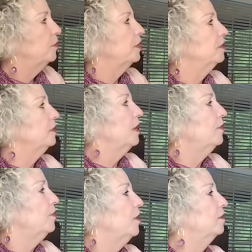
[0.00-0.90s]
but I
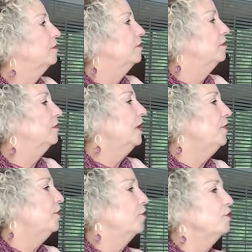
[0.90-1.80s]
thought I
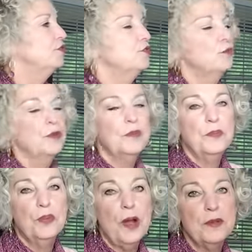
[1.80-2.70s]
thought Crystal would
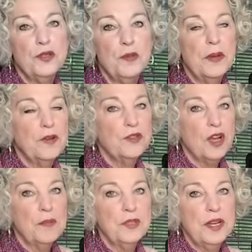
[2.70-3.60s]
probably do a better
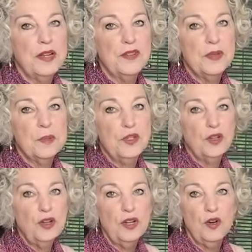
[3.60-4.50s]
job today, because I'm
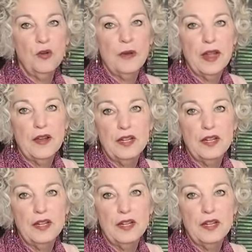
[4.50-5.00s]
turning her around,